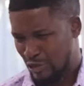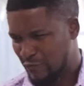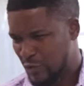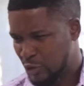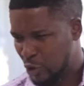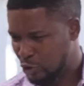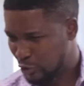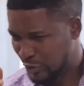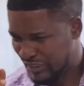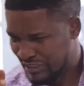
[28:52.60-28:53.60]
Love will not
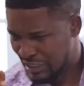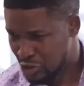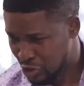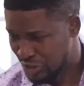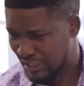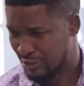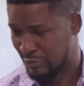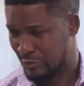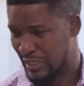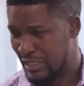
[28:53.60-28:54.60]
do the things you did to